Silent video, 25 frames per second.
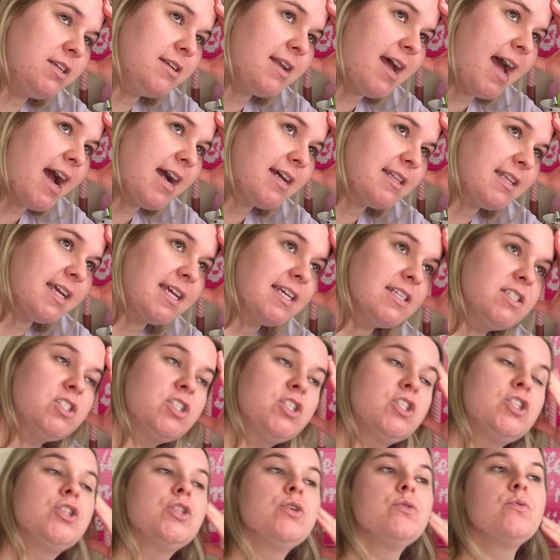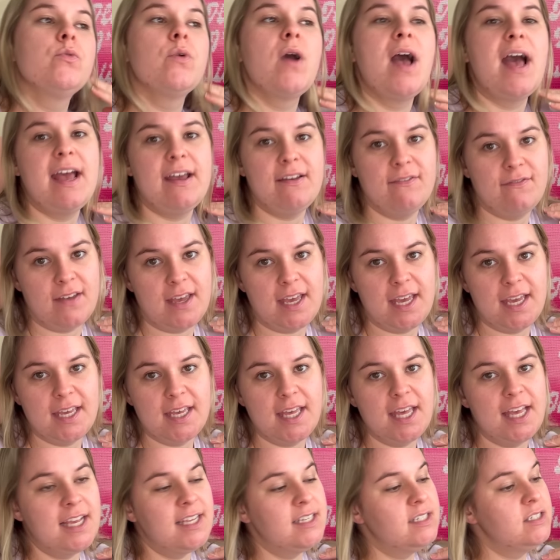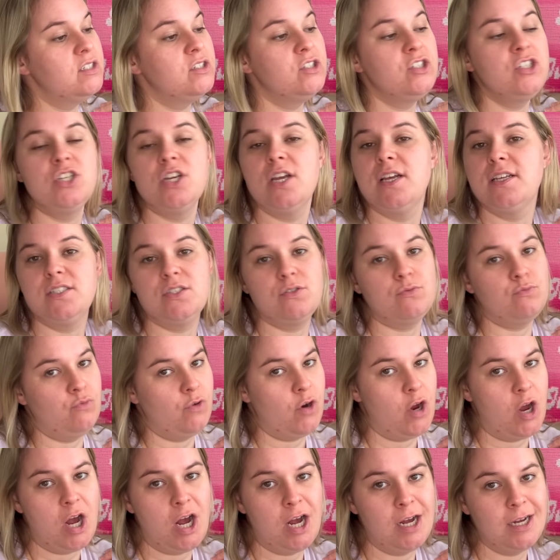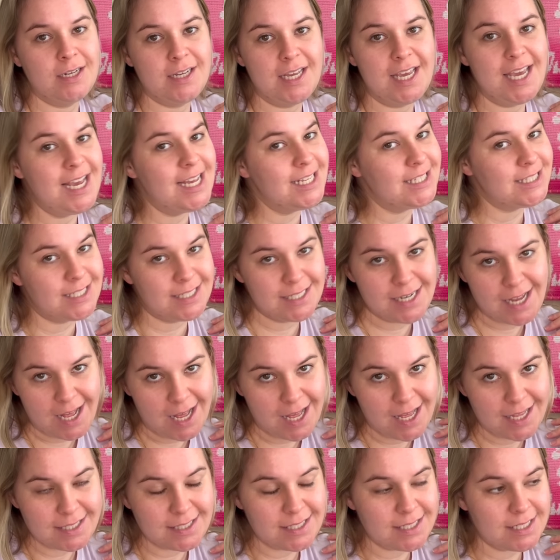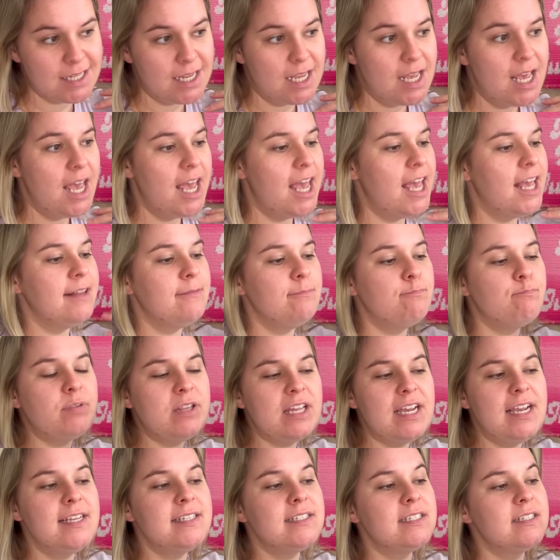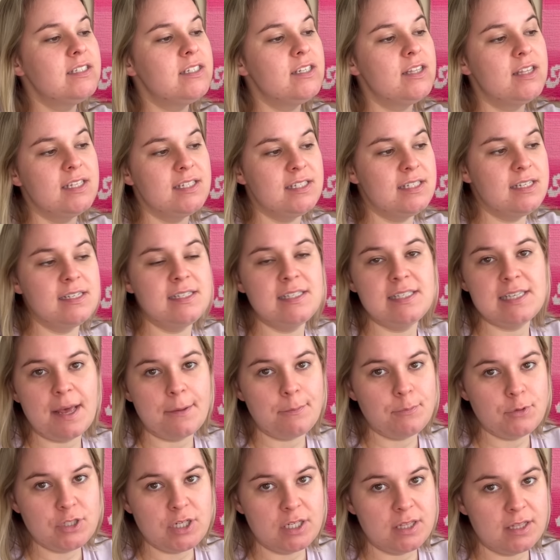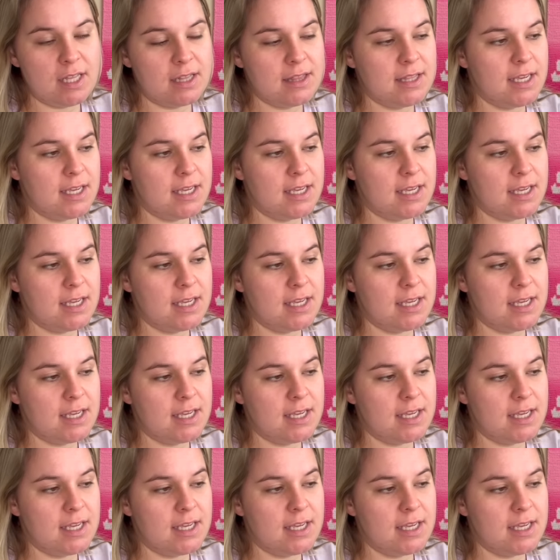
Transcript: to act like it's thriving is just wrong. It's not. It plays into this deception that